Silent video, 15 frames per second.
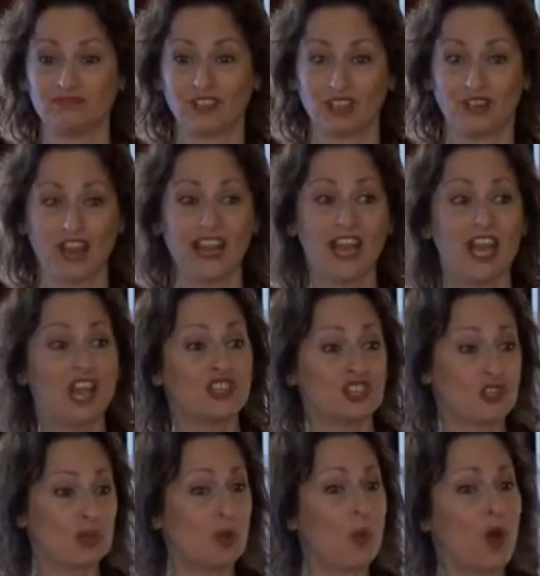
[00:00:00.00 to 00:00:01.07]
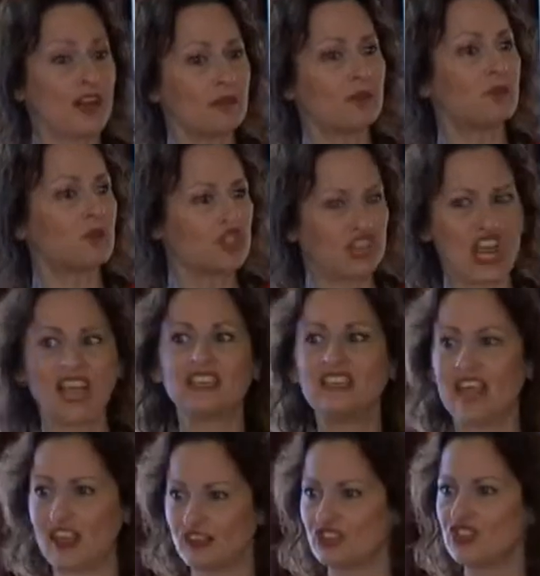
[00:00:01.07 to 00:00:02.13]
All right, so you want to project
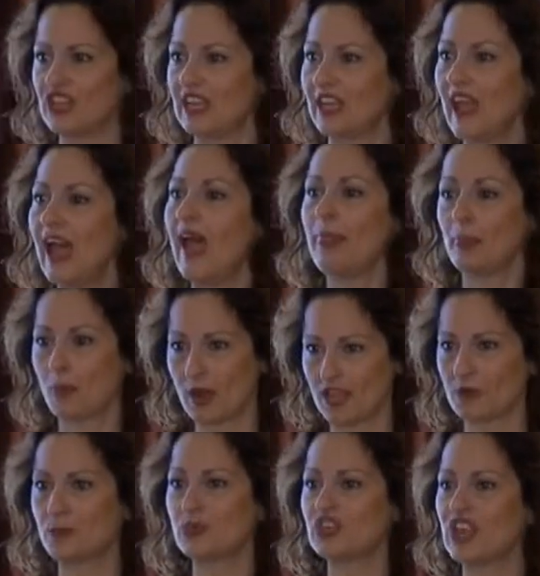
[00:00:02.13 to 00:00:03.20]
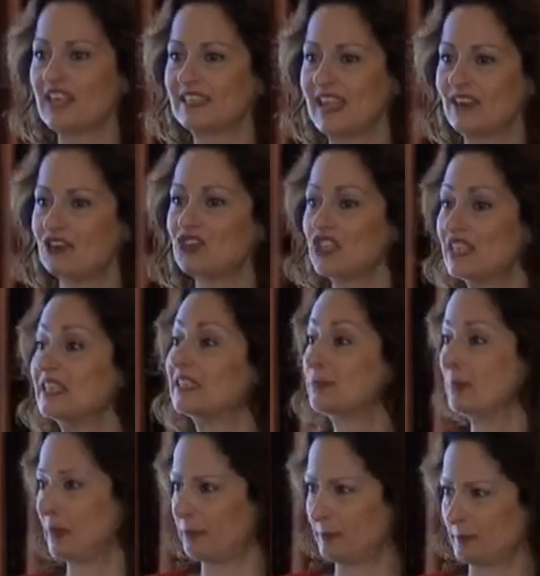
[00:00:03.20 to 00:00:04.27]
energy, and the way you project energy is
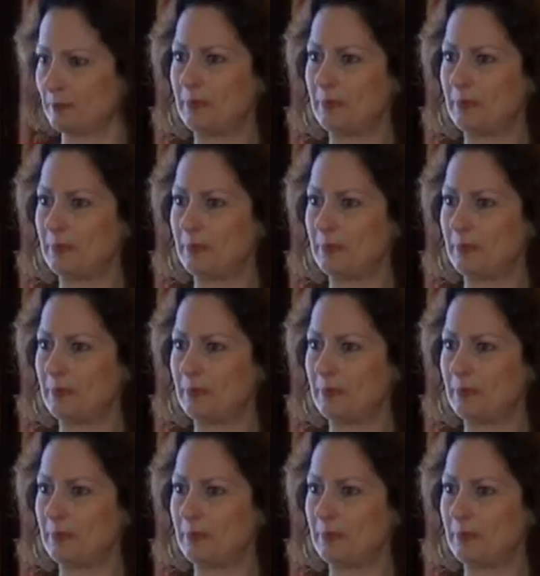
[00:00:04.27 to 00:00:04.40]
be,